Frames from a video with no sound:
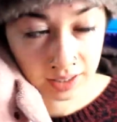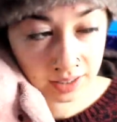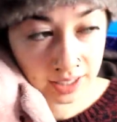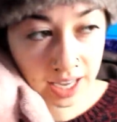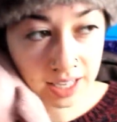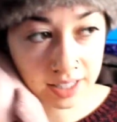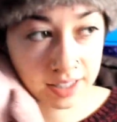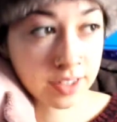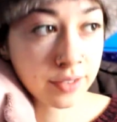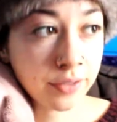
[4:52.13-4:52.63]

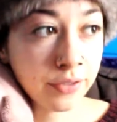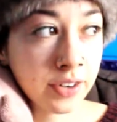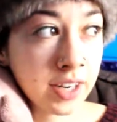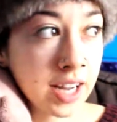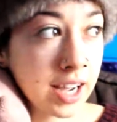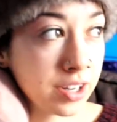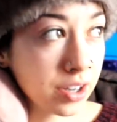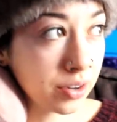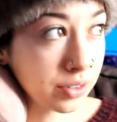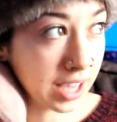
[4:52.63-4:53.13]
That's something
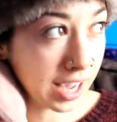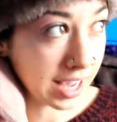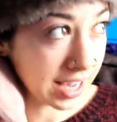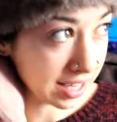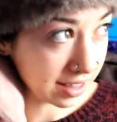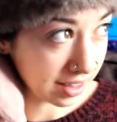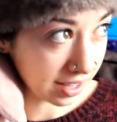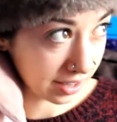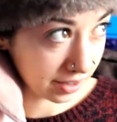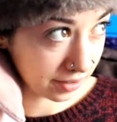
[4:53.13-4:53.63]
I don't get
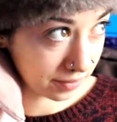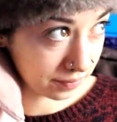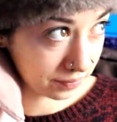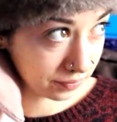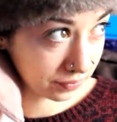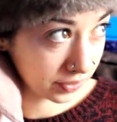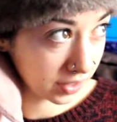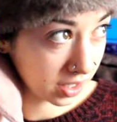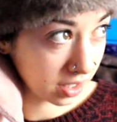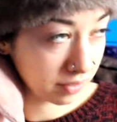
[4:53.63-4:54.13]
either.
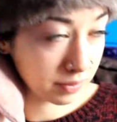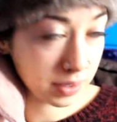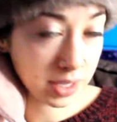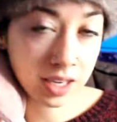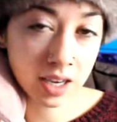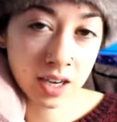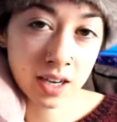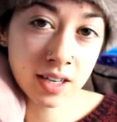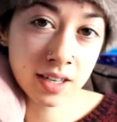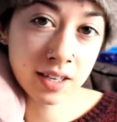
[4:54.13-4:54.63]

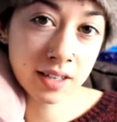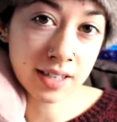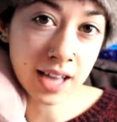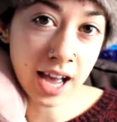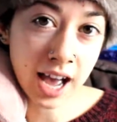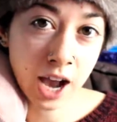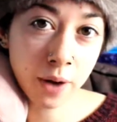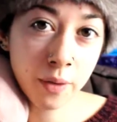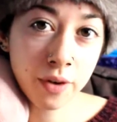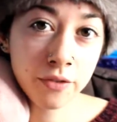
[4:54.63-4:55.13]
Because
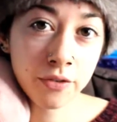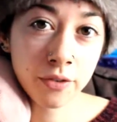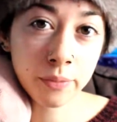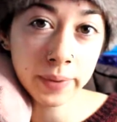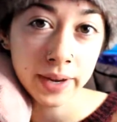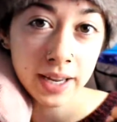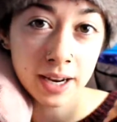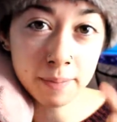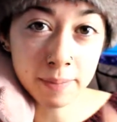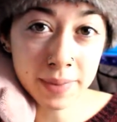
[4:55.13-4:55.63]
I went from
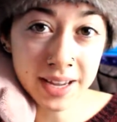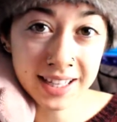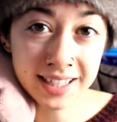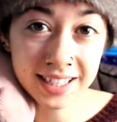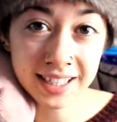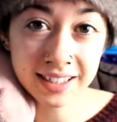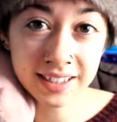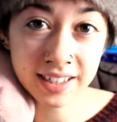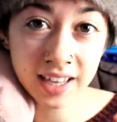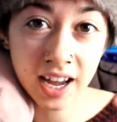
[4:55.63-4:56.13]
being a
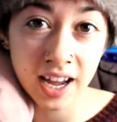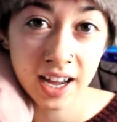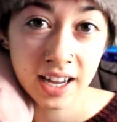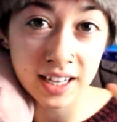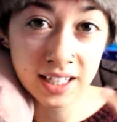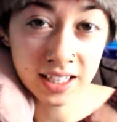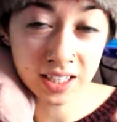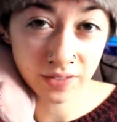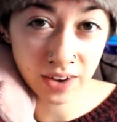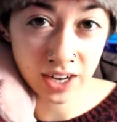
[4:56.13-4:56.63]
meat eater
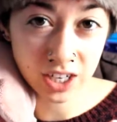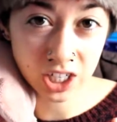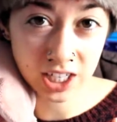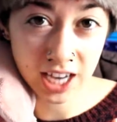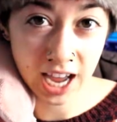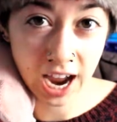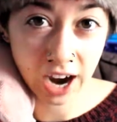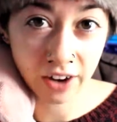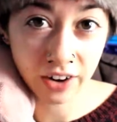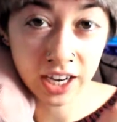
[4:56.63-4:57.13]
to
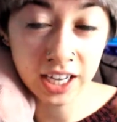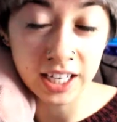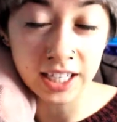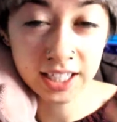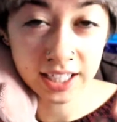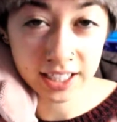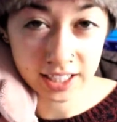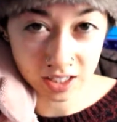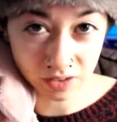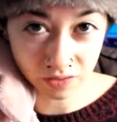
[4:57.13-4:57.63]

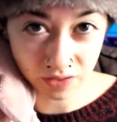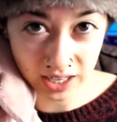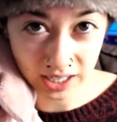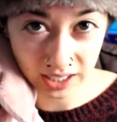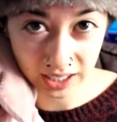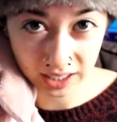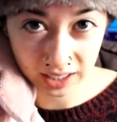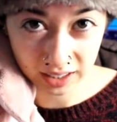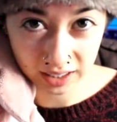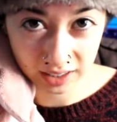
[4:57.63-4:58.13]
vegetarian to
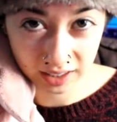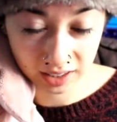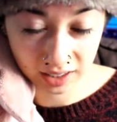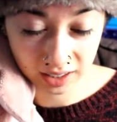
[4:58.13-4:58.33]
vegan.